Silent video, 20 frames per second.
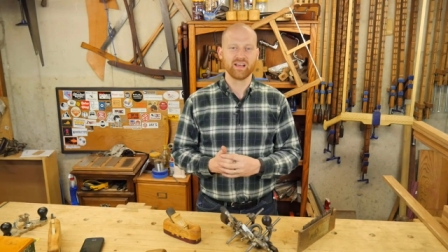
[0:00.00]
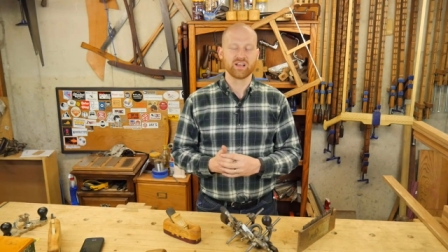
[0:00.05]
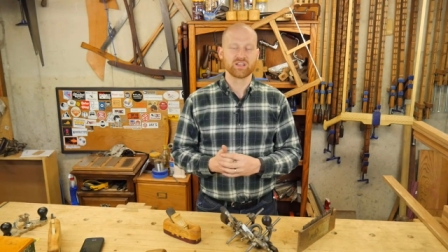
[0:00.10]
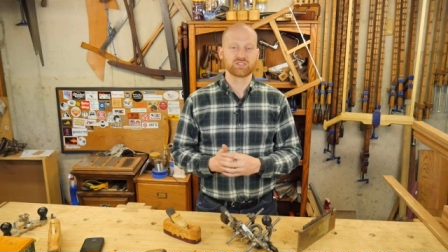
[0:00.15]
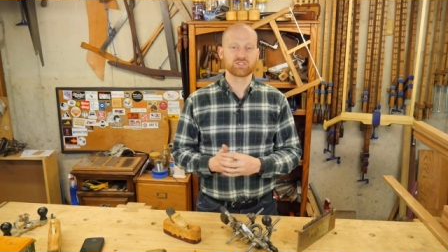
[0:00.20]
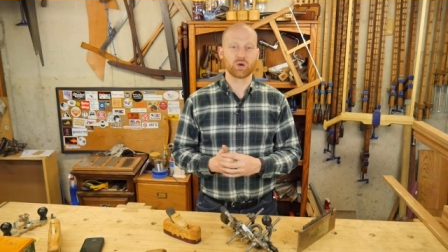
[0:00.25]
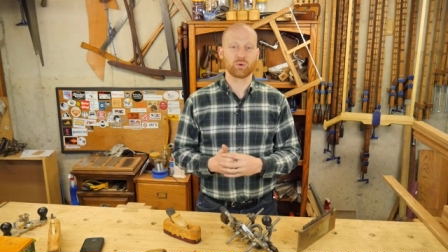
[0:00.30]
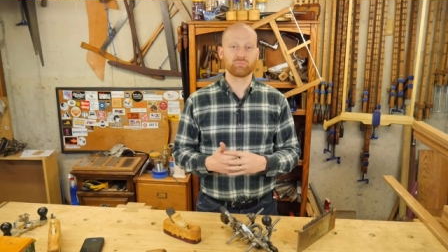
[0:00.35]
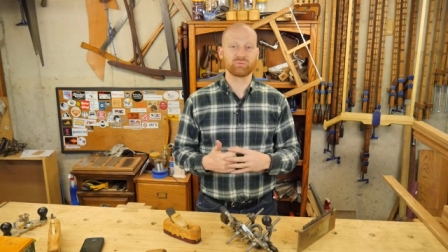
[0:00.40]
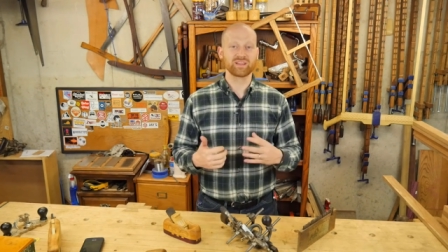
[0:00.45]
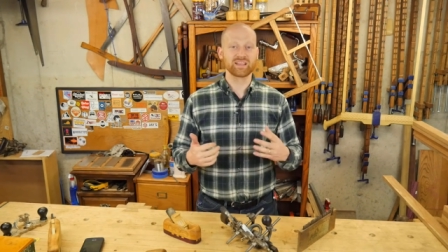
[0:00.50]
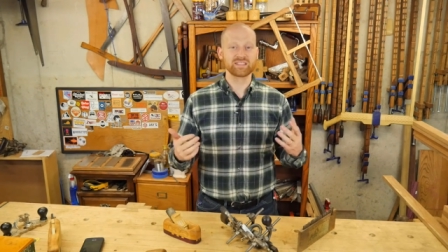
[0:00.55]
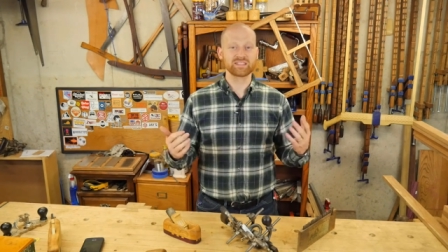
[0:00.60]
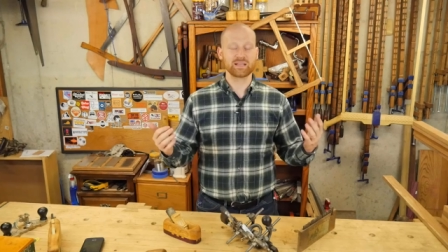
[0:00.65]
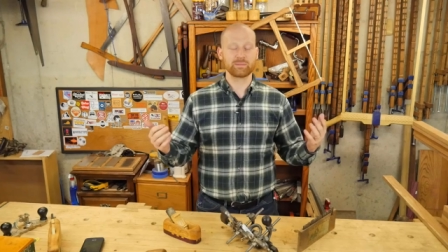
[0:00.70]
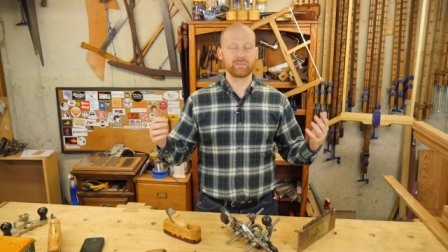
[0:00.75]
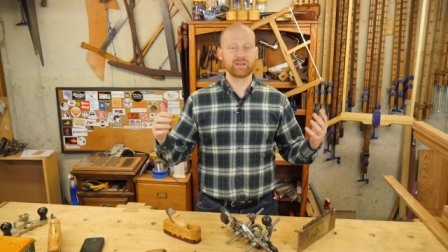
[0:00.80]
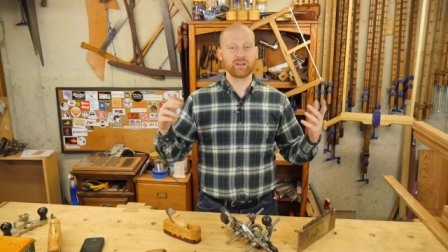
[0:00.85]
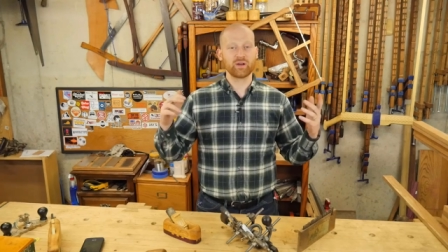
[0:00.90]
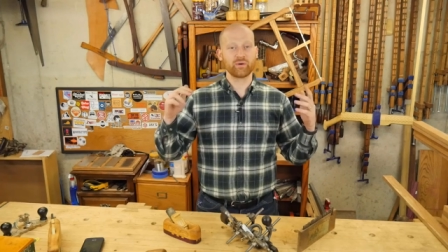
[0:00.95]
So please
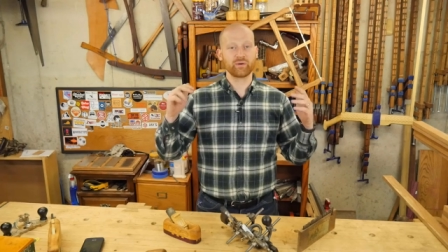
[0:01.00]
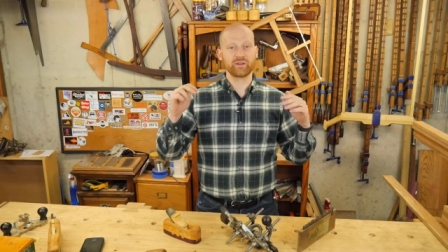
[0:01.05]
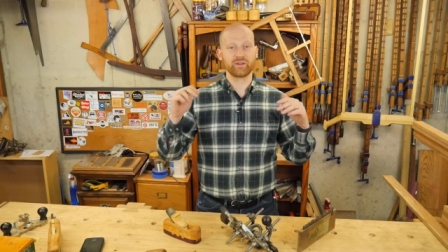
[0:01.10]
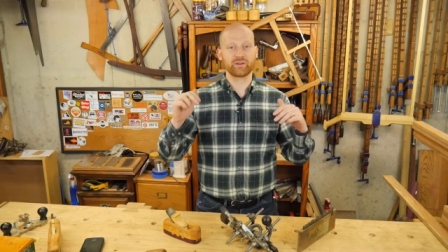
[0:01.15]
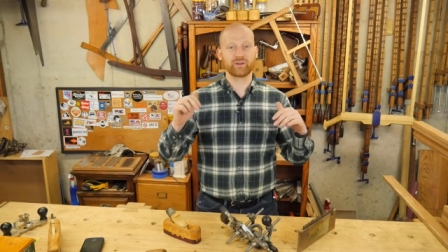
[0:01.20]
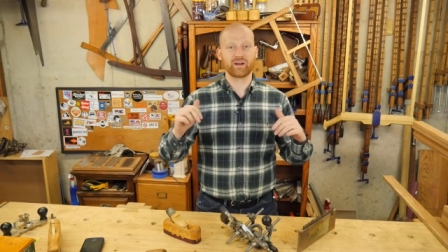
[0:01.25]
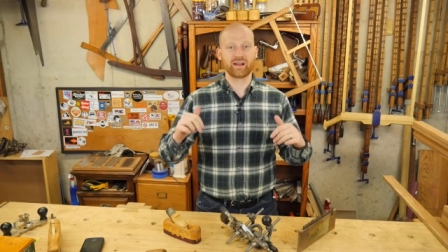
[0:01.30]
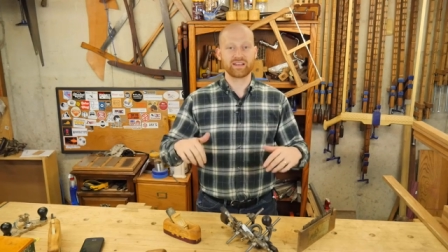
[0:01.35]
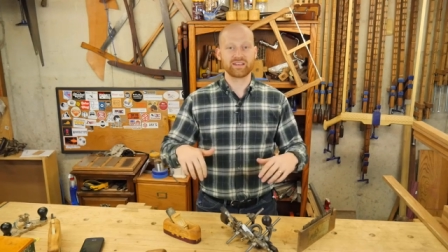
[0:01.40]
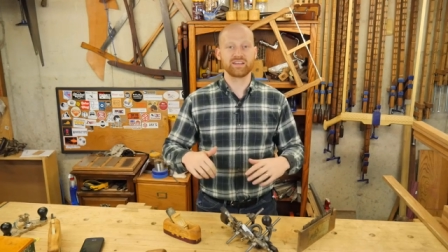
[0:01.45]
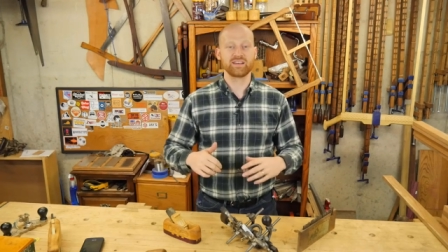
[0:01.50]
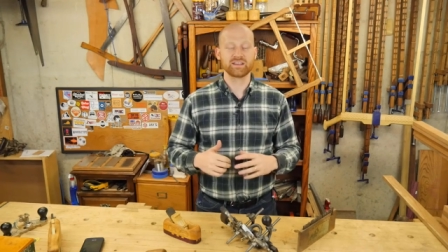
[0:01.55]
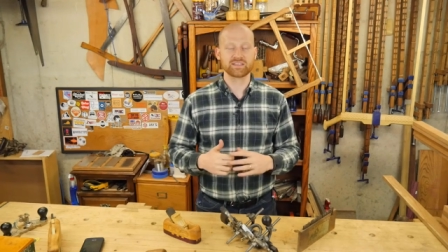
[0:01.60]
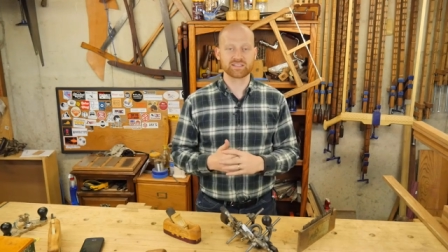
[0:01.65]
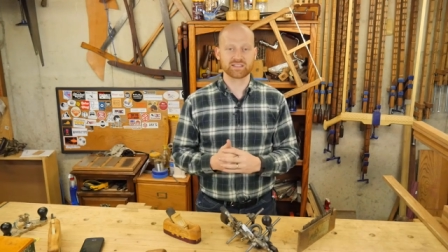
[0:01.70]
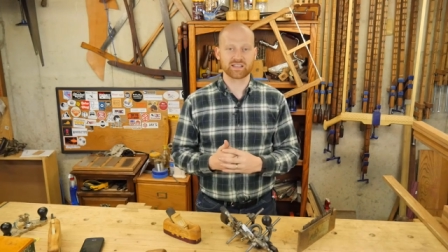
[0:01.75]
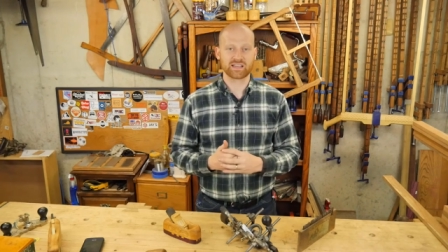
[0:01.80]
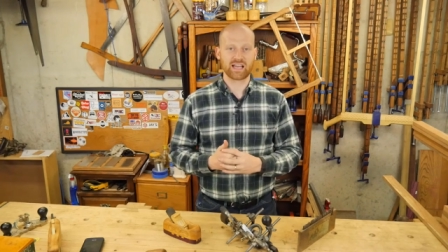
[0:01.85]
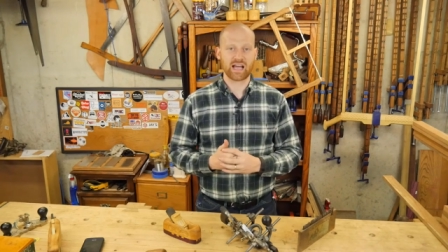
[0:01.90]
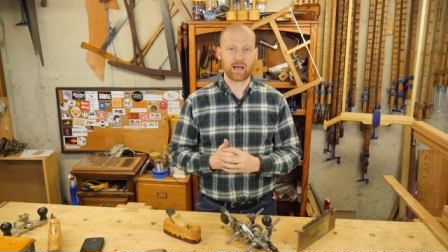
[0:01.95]
let me know your
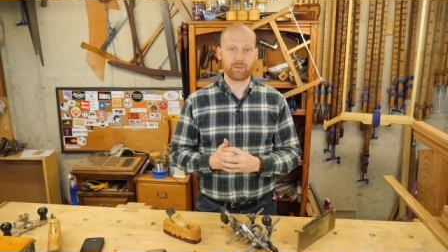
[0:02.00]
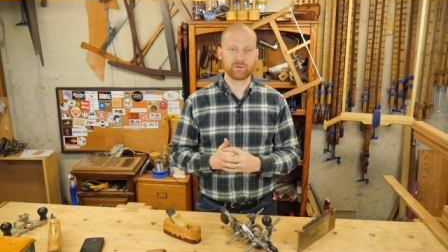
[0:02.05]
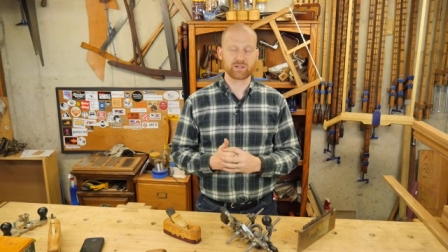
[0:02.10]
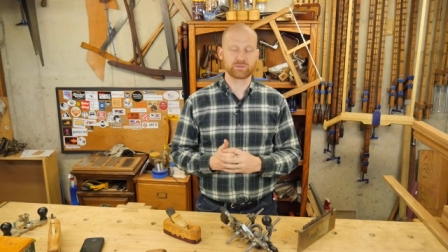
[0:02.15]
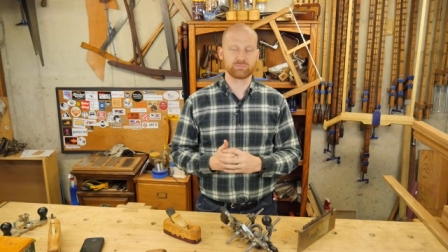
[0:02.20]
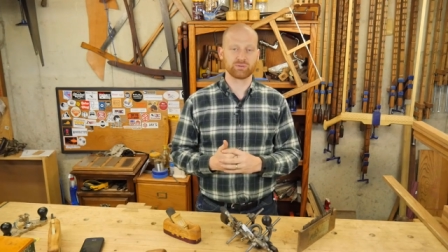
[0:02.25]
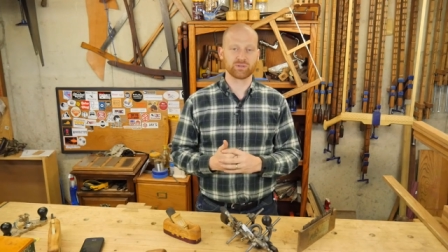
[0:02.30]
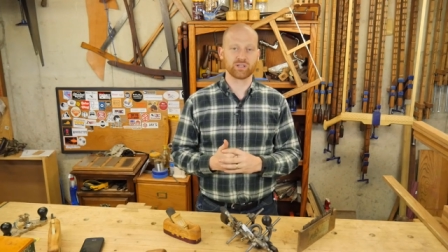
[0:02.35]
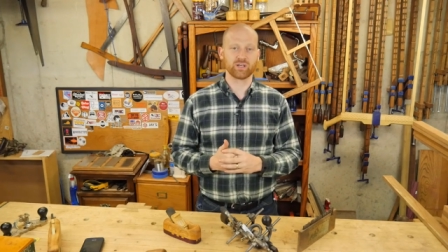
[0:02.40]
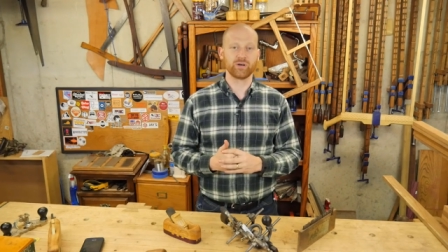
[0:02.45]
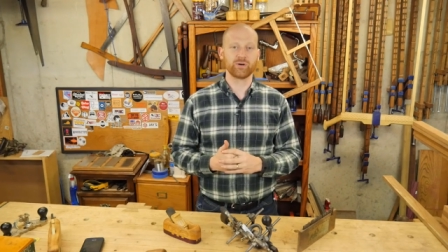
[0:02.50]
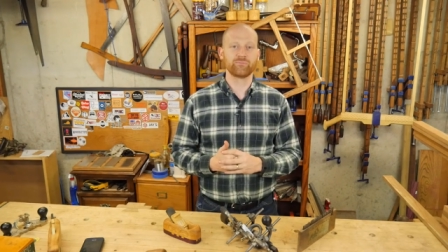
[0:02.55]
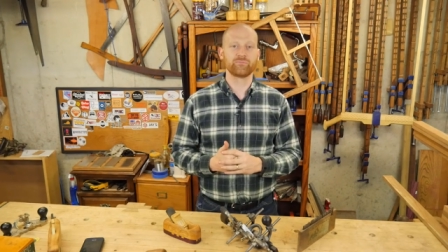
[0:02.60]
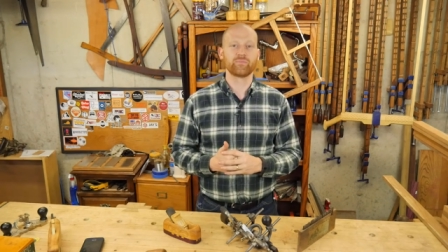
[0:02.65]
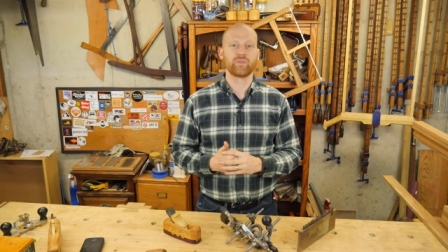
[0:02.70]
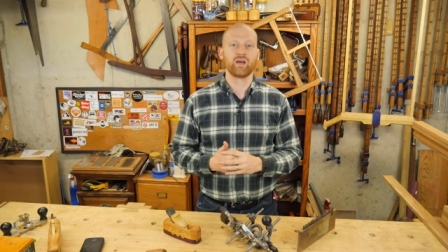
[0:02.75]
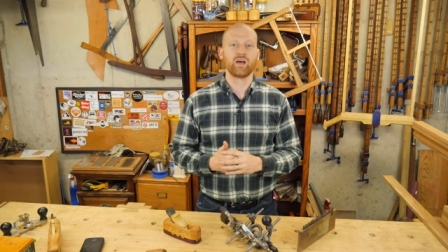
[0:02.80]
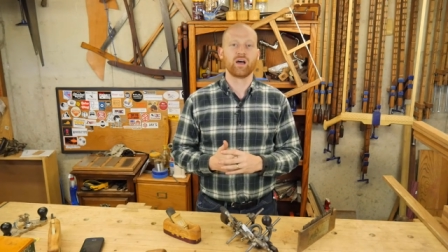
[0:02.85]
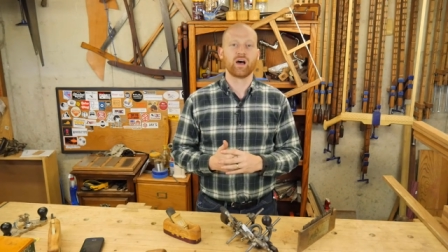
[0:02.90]
ideas in the comments below.